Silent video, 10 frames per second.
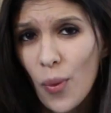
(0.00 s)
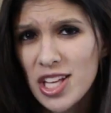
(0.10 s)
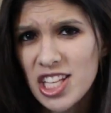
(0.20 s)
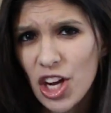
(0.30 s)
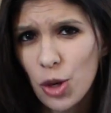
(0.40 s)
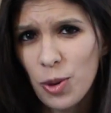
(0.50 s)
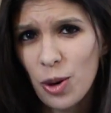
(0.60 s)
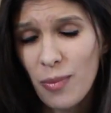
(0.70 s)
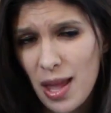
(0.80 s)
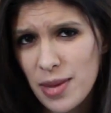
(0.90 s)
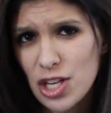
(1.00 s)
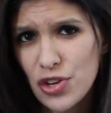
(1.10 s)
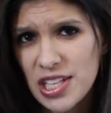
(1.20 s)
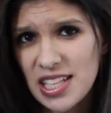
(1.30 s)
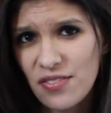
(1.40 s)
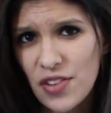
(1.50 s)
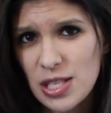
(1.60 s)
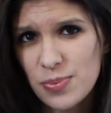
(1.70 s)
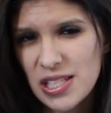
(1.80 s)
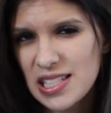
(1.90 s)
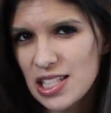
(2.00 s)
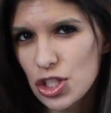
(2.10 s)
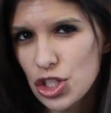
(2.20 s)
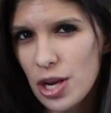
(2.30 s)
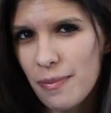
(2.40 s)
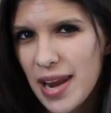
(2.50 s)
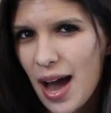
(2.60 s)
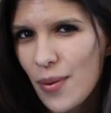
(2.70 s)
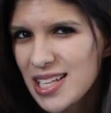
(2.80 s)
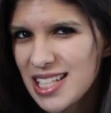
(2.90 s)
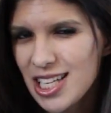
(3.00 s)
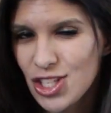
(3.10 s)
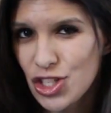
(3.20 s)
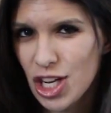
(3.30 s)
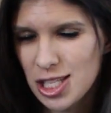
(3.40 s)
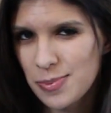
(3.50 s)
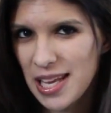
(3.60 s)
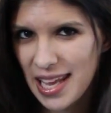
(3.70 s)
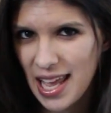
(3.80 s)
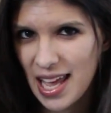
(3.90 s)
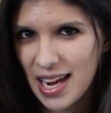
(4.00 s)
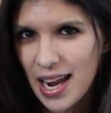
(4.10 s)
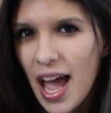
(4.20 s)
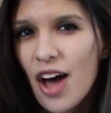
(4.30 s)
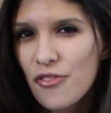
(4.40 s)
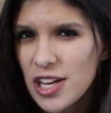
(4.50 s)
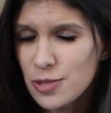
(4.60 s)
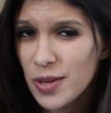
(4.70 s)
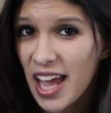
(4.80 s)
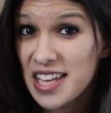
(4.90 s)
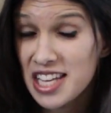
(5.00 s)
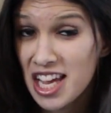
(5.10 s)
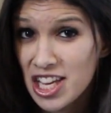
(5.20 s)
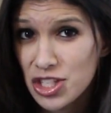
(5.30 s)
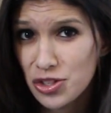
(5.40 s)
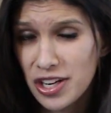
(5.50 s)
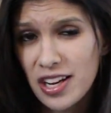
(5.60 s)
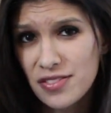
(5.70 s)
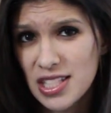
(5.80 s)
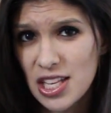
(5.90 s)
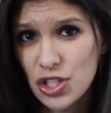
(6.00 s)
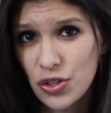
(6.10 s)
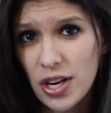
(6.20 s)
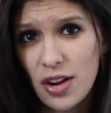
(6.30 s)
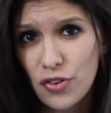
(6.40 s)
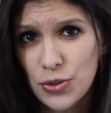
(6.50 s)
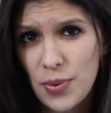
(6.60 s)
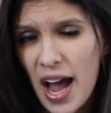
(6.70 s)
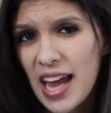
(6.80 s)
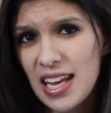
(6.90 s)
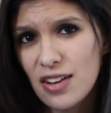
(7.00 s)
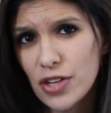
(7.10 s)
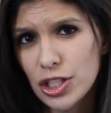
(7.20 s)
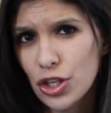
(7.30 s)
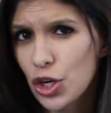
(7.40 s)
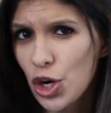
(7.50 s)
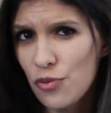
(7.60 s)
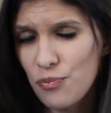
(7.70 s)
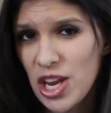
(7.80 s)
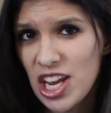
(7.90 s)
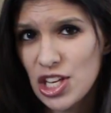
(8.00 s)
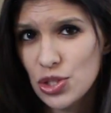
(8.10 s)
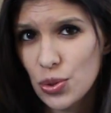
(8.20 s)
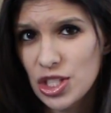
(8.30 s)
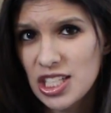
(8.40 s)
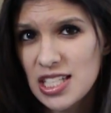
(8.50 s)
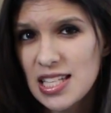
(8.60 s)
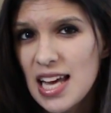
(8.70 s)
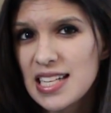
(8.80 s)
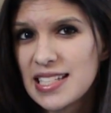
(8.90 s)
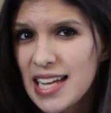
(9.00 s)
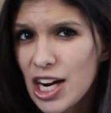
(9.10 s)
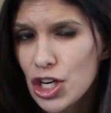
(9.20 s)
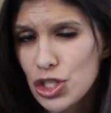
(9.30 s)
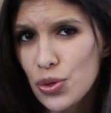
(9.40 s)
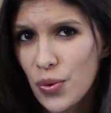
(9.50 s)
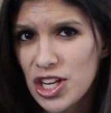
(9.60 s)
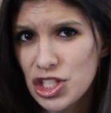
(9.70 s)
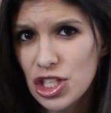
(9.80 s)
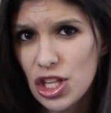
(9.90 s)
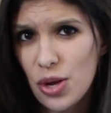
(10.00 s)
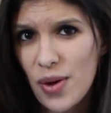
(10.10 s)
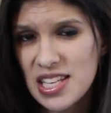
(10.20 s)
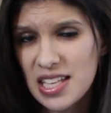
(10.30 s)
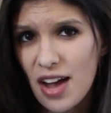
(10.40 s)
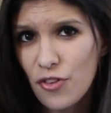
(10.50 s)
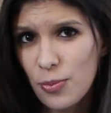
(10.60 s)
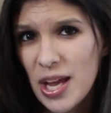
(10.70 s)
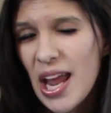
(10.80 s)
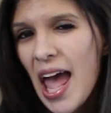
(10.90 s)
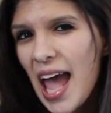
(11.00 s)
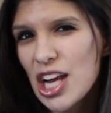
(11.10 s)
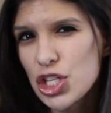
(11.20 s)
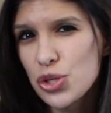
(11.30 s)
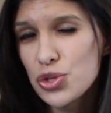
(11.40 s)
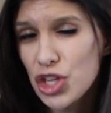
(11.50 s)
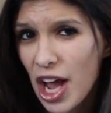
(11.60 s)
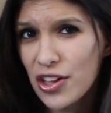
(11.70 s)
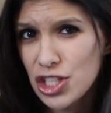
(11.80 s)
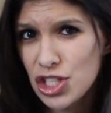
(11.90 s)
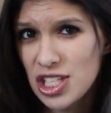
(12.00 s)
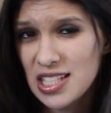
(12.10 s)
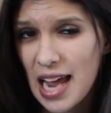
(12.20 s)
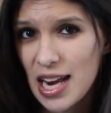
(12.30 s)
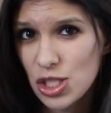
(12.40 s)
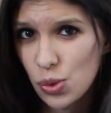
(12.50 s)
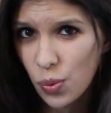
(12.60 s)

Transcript: While Zuckerberg may be addressing Facebook censorship now, it didn't just begin. Facebook has a history of censoring a variety of alternative media sources that dare to question the US government and to challenge the status